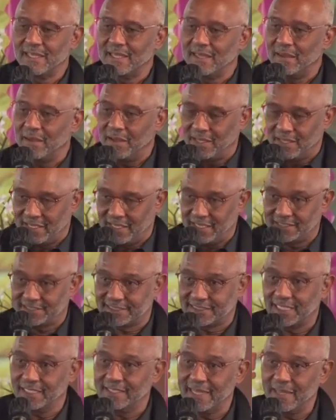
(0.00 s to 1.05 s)
It's still the
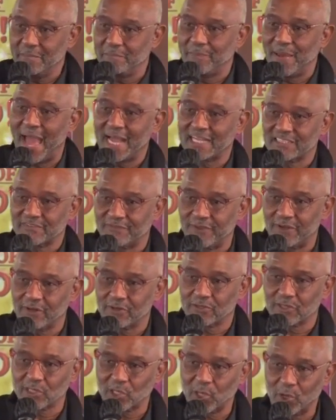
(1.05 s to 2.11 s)
impact is felt
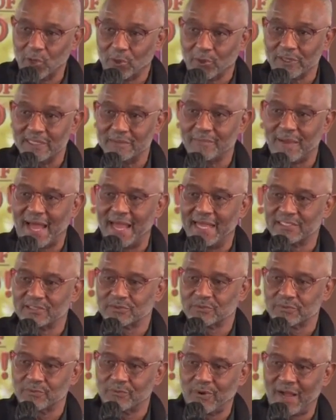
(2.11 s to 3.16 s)
locally by his
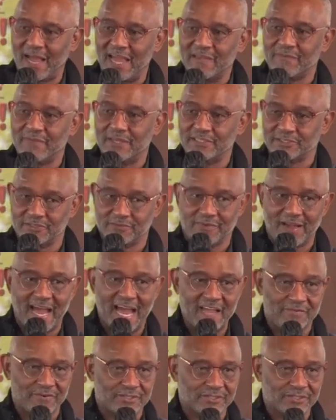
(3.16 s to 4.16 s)
wife and survivors.